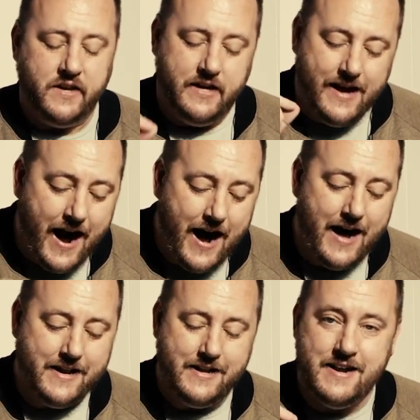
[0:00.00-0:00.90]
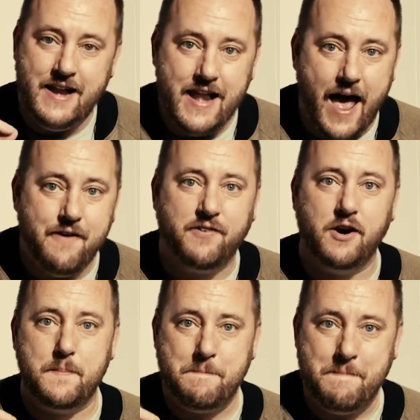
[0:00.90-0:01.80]
God
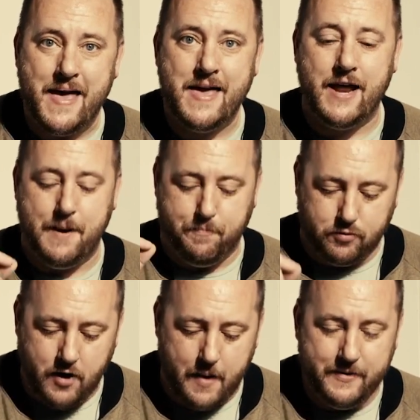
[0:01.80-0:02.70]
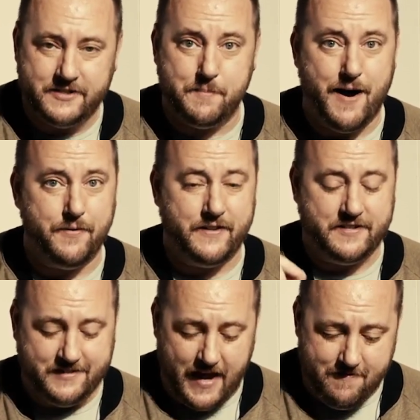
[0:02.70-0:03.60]
never made a promise about the
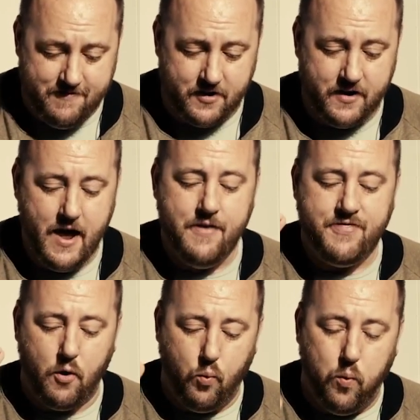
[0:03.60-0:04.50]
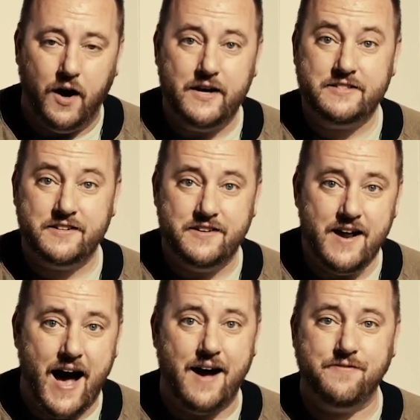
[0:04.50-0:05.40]
Savior that was
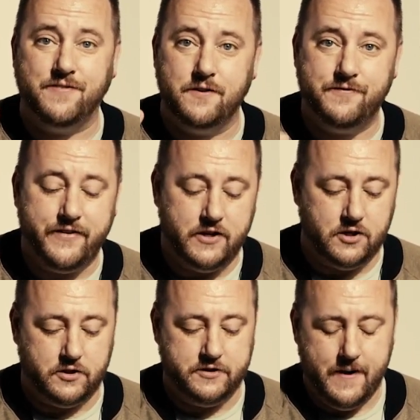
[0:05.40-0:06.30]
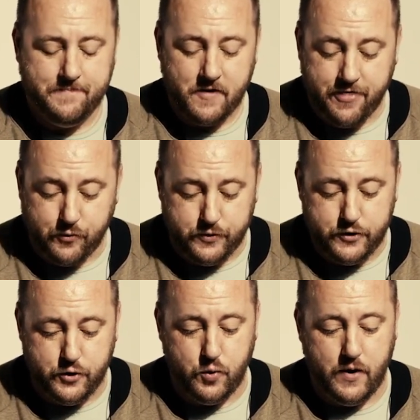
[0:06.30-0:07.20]
not fulfilled
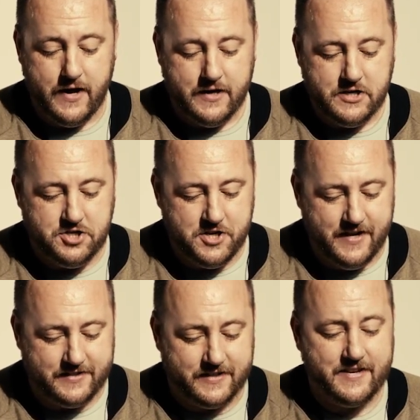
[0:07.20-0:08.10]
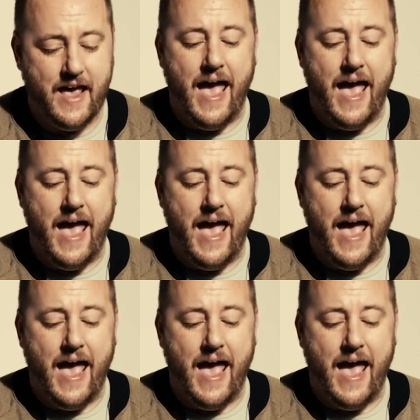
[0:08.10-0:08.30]
through Jesus.